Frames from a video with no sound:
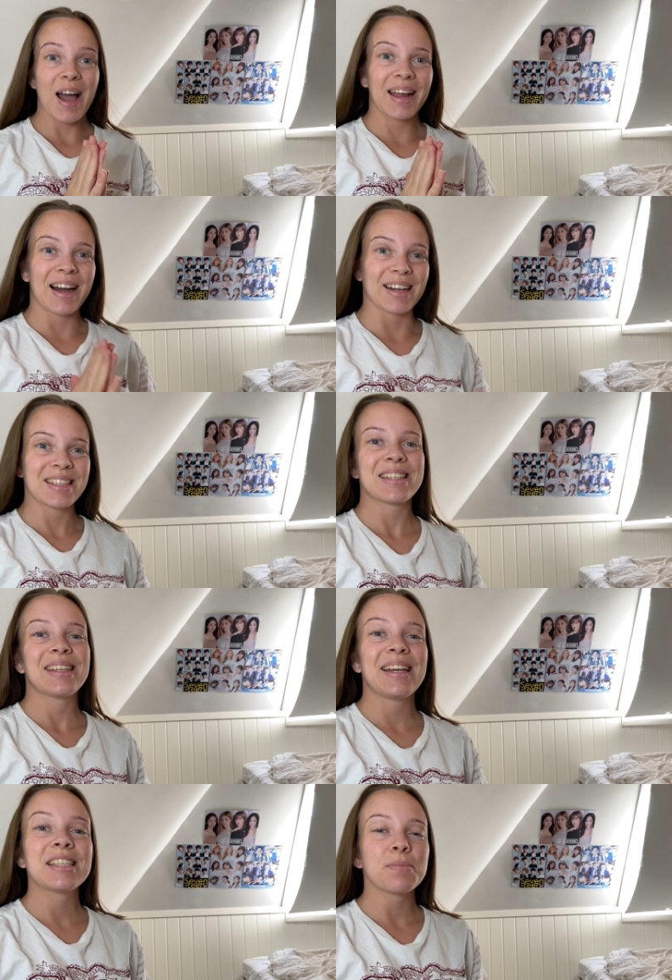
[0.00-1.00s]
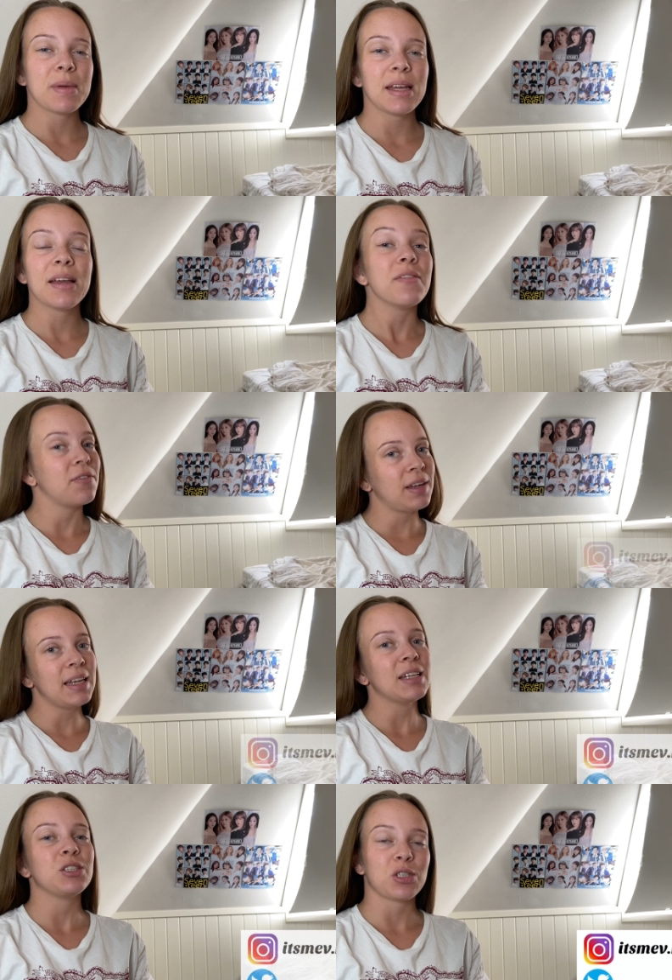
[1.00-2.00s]
Hi guys, it's me,
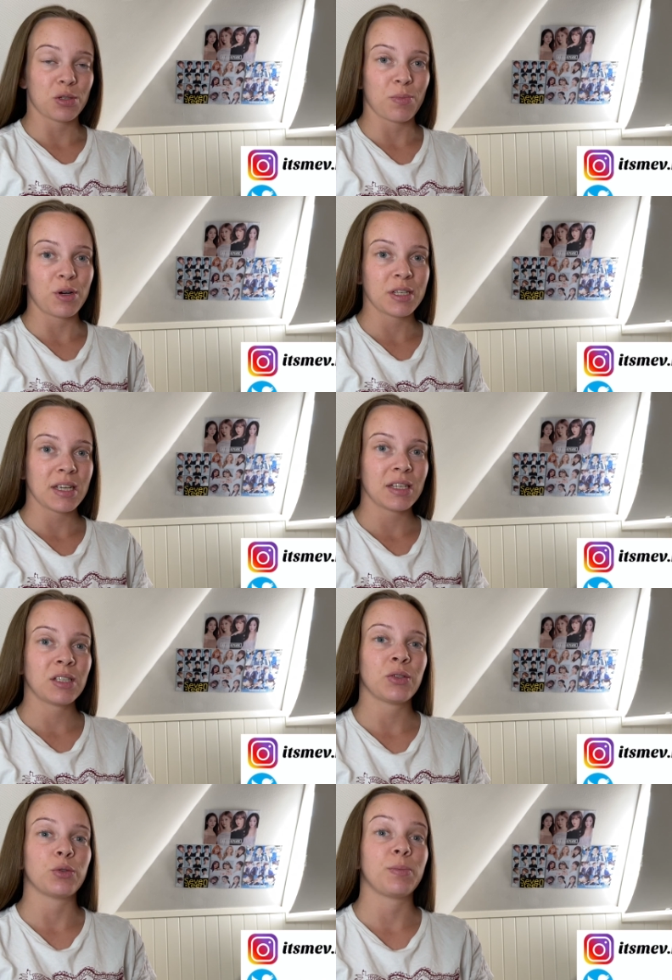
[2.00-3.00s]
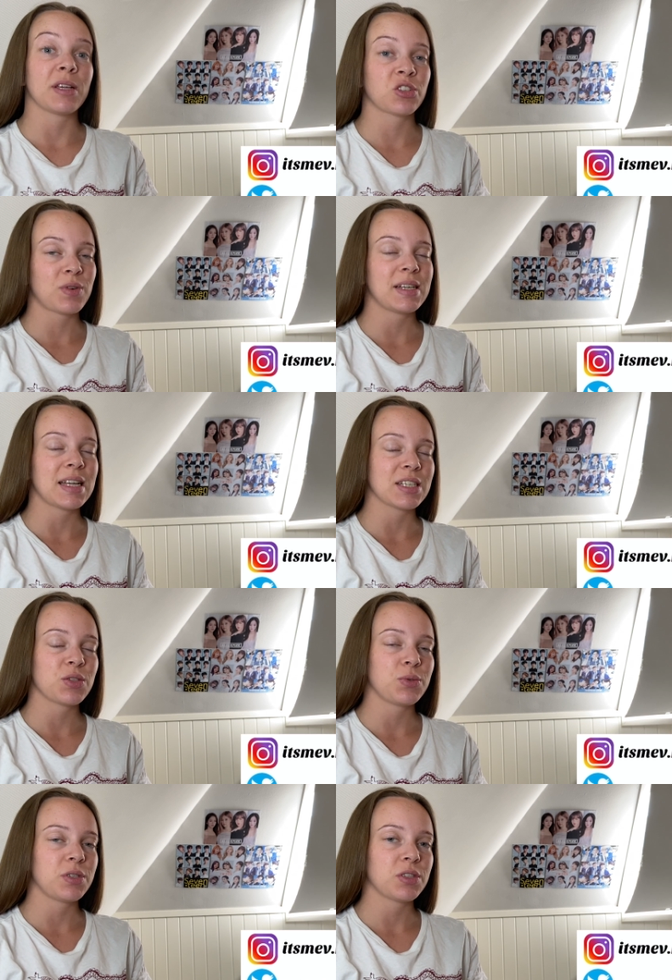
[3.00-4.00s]
V, just a person who will be a straight A
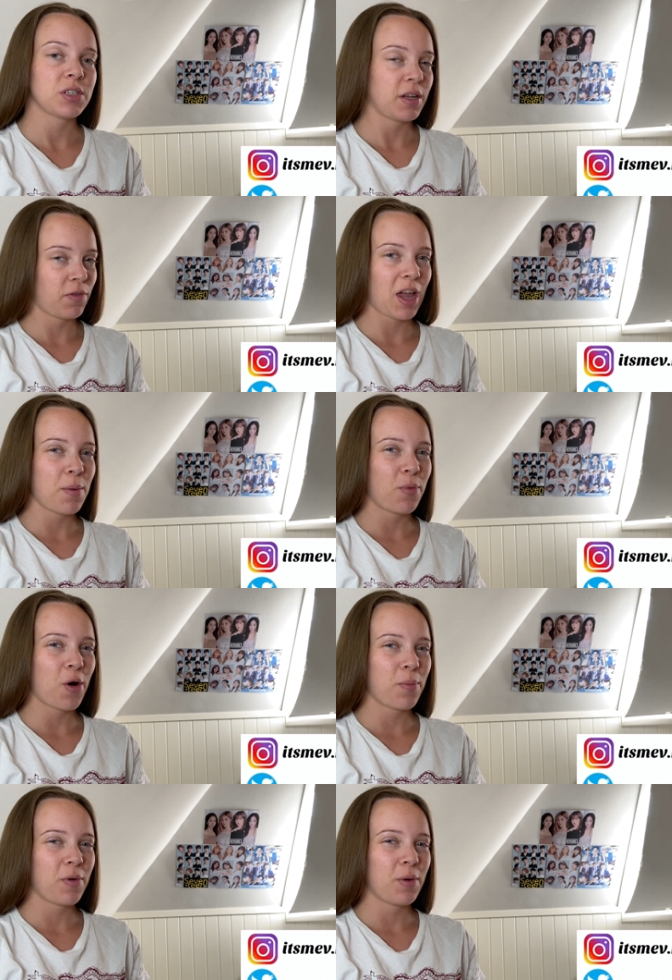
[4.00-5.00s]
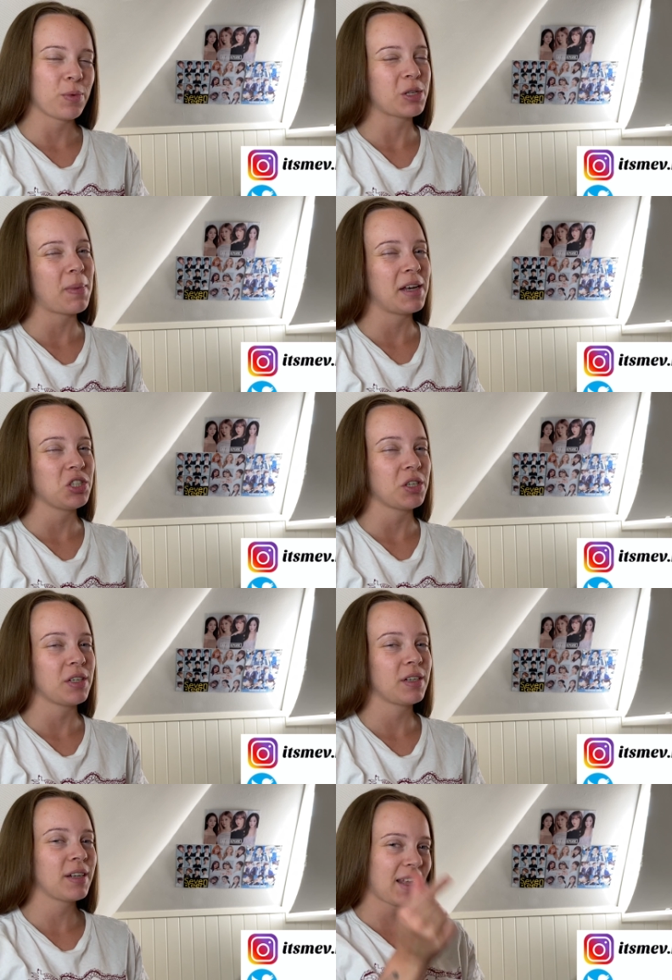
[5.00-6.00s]
student if K-pop was a major.
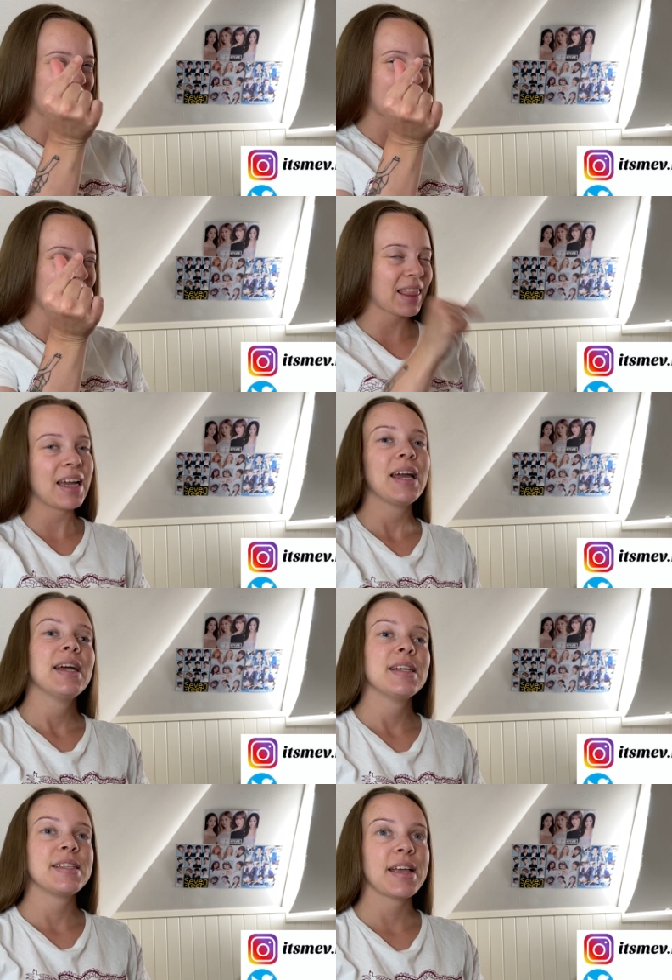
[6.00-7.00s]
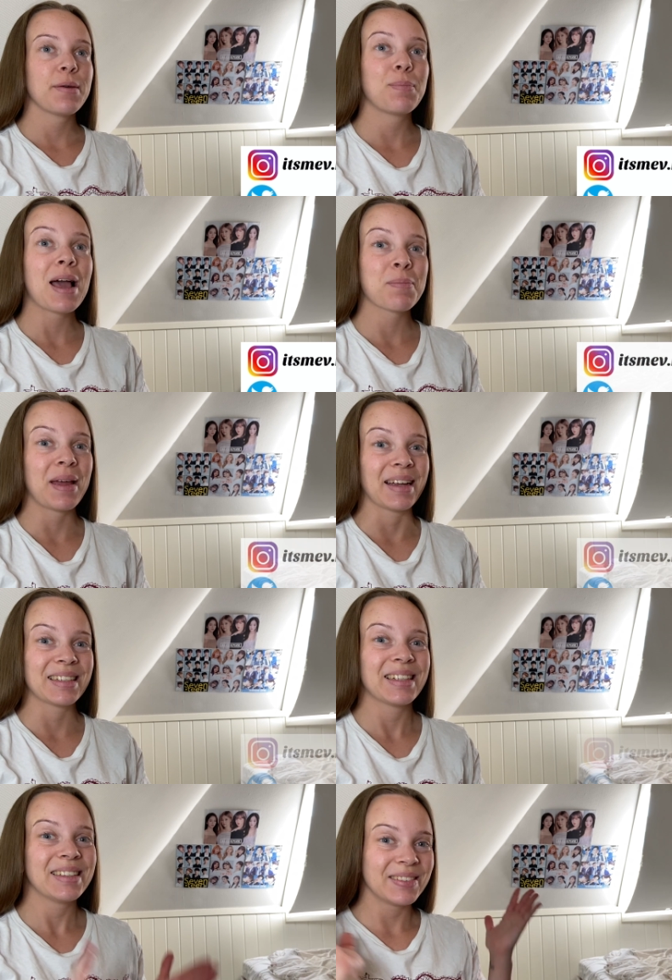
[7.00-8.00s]
So
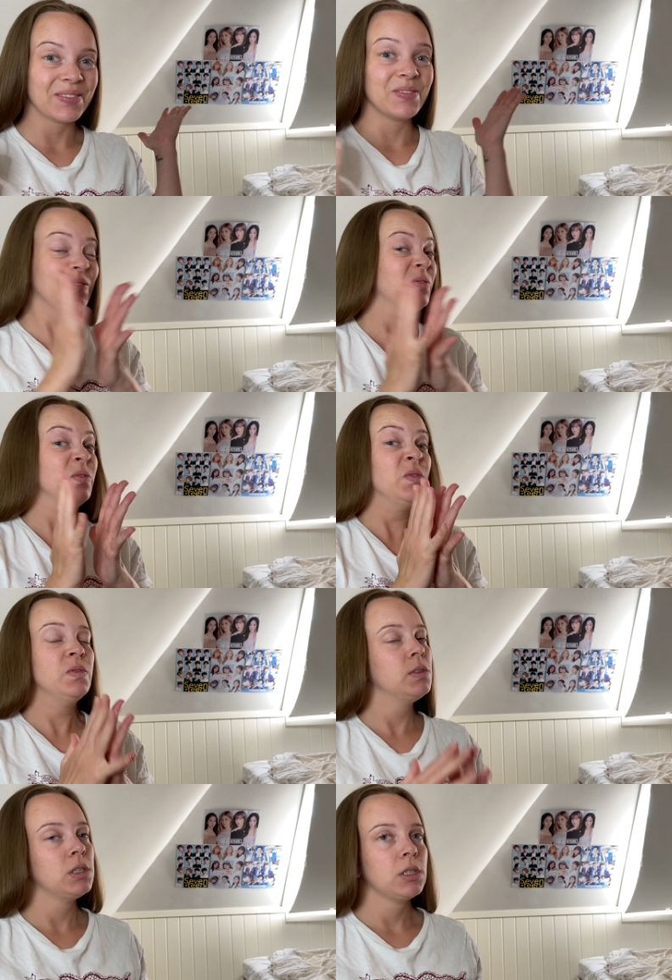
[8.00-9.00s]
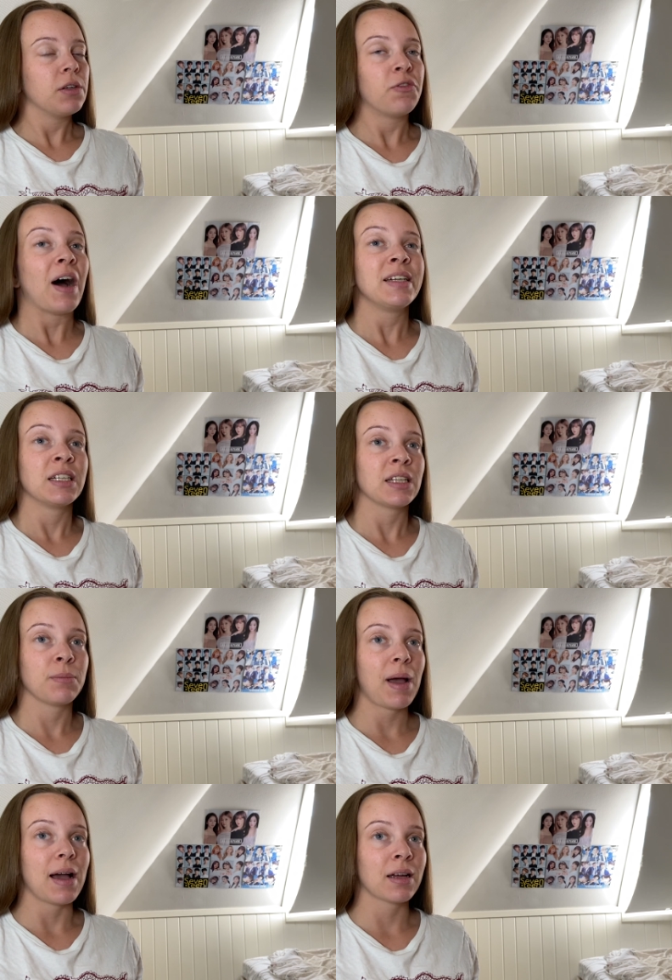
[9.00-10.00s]
Blackpink, they're finally
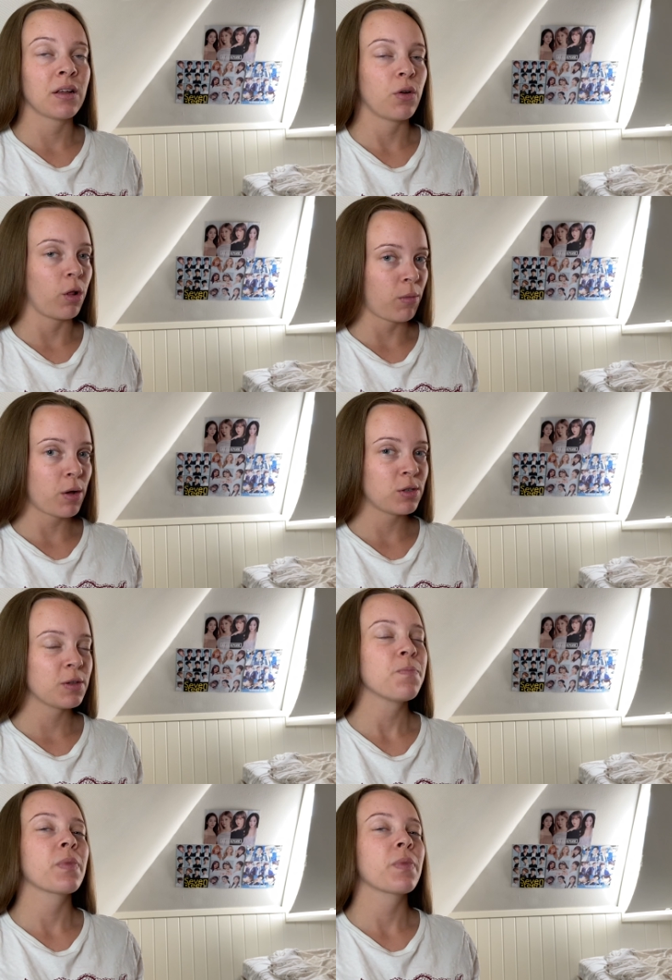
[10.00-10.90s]
back, almost.